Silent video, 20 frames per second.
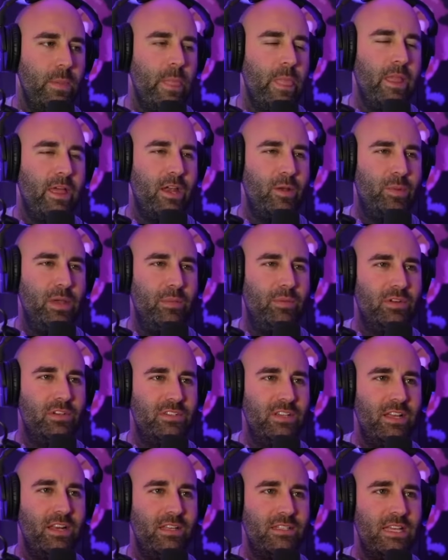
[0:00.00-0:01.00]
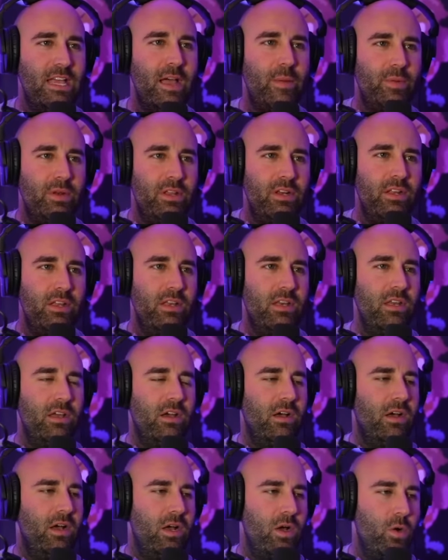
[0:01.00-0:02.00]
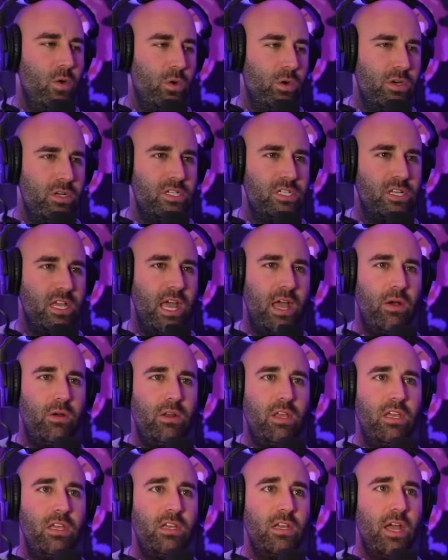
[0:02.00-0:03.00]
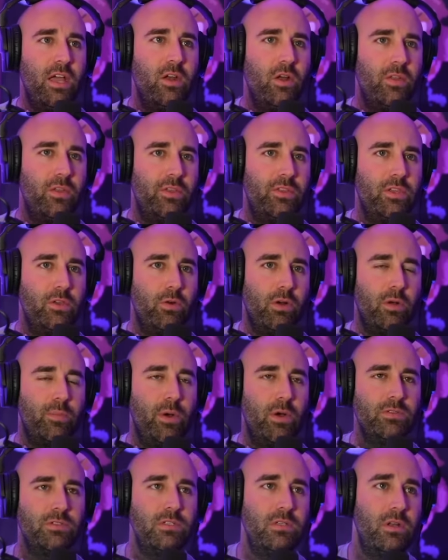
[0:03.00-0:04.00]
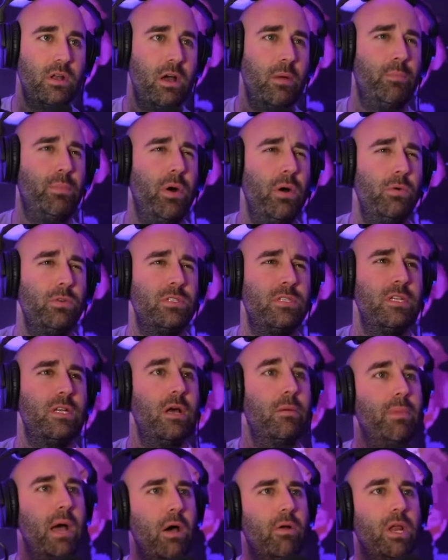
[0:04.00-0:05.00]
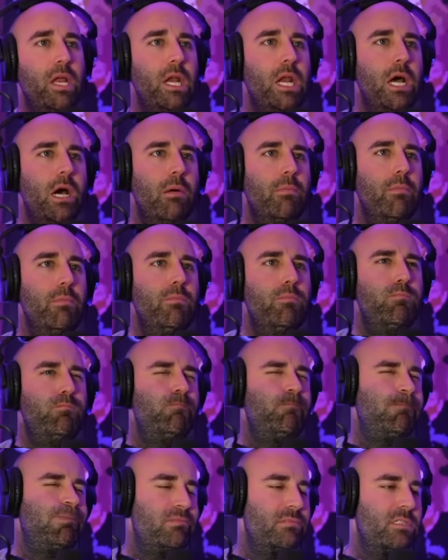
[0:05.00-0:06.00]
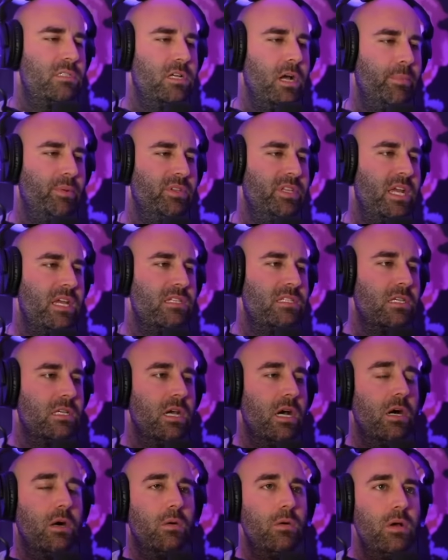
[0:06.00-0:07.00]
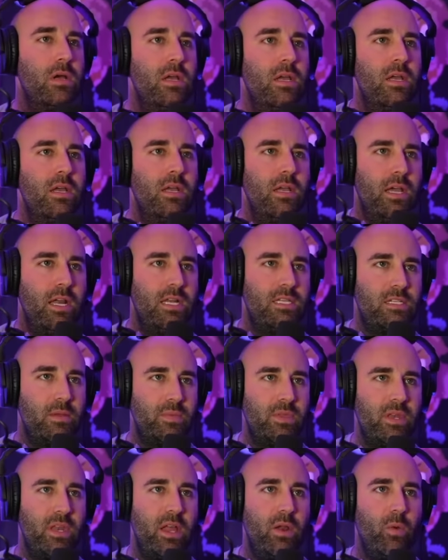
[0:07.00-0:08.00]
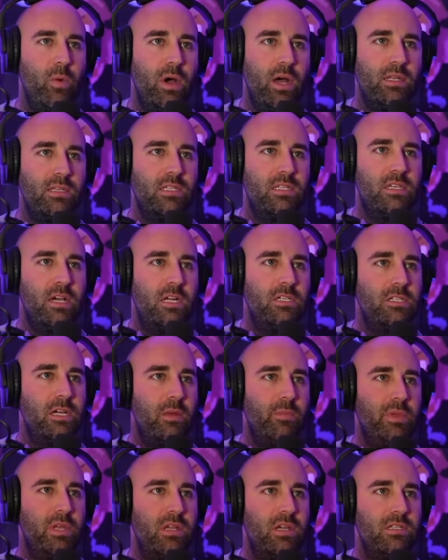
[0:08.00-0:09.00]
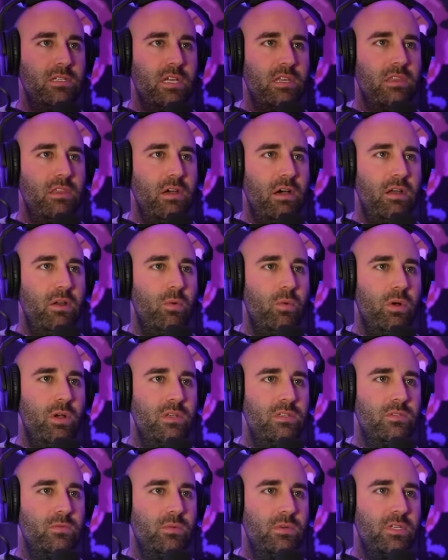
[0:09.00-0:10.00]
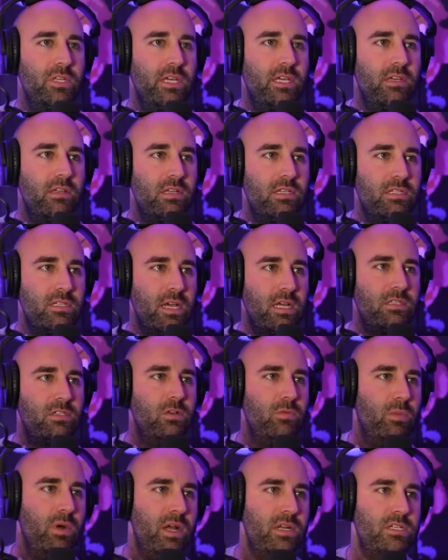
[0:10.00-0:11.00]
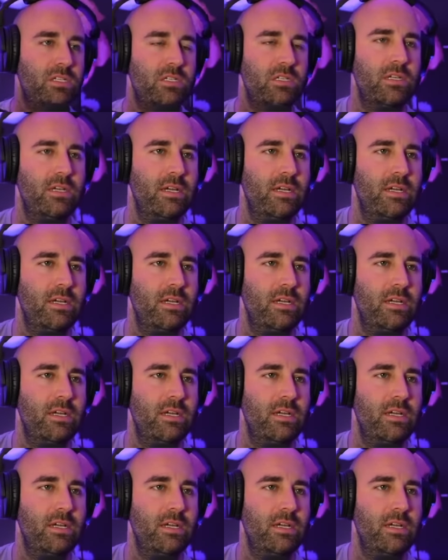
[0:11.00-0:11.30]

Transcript: A lot of people are saying it's happening in Orange County. I know that New York posted about it a couple days ago. And it's something that I wanted to touch on because I thought it was ridiculous. Not so much.